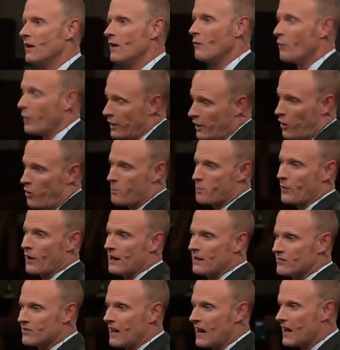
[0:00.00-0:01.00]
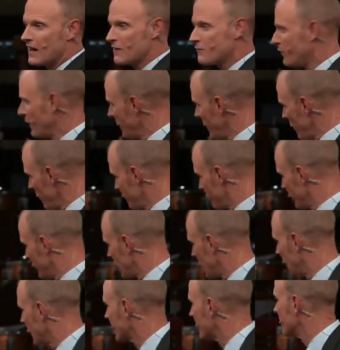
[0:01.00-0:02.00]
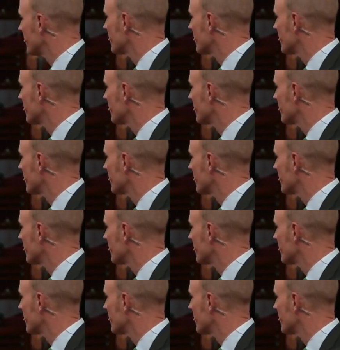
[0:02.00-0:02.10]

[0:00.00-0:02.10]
We don't praise God if we don't feel like it.